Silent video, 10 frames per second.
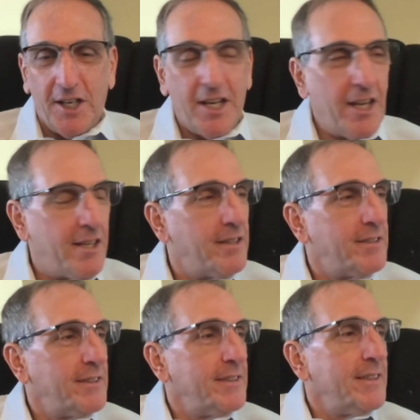kid.
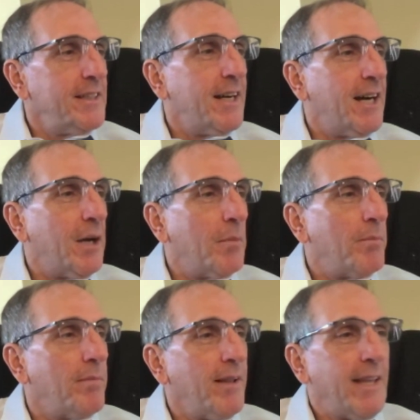
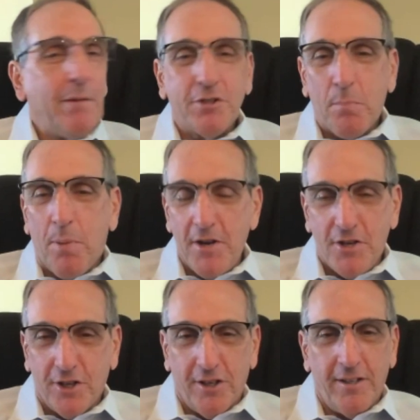He was a
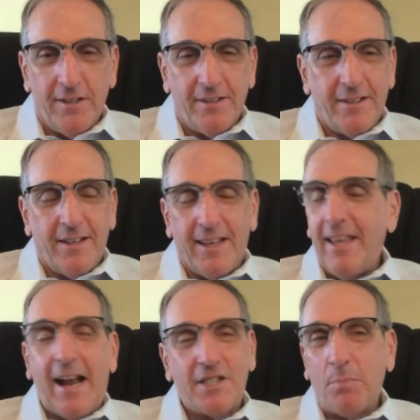punter.
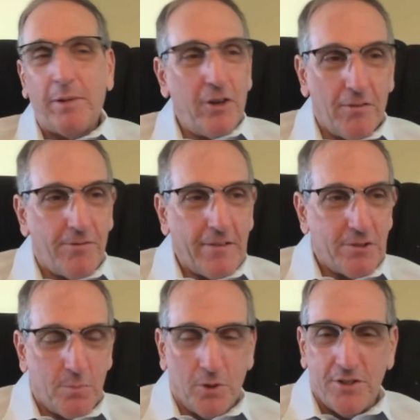He actually played all five
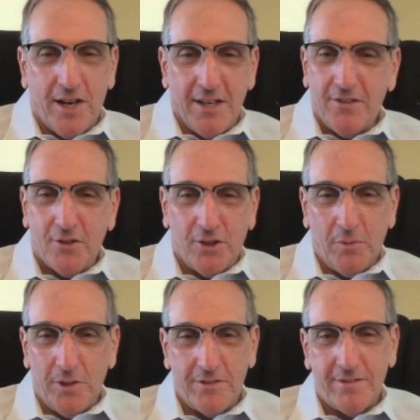sports in high school
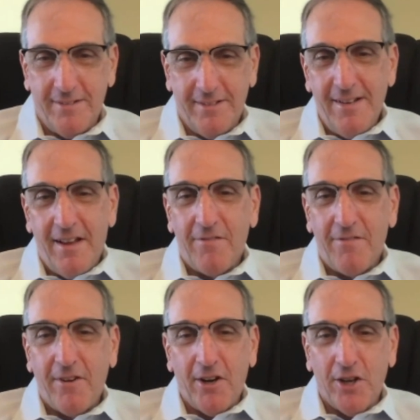and was a
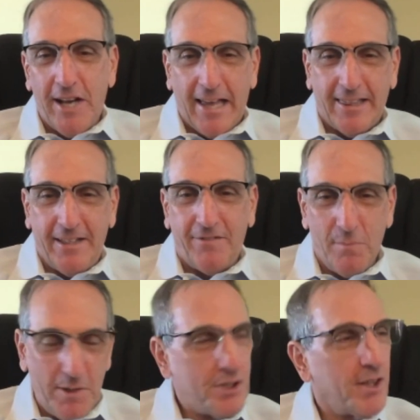very good athlete
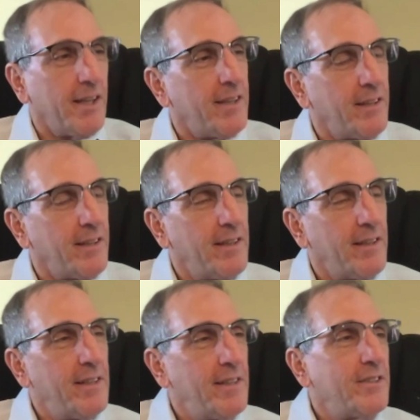from Michigan.
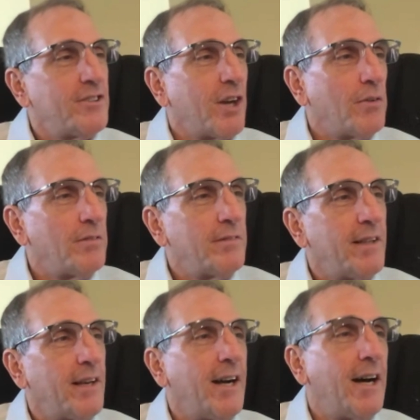So,
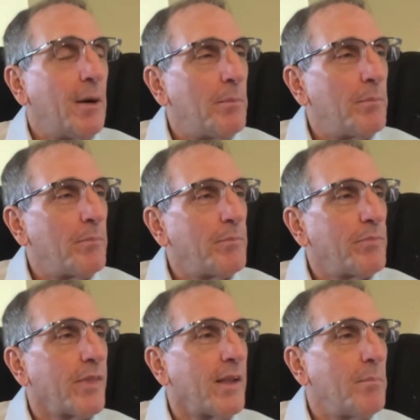
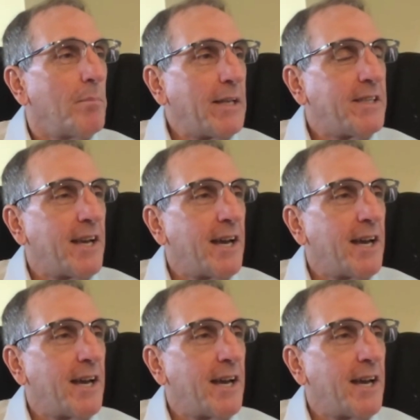but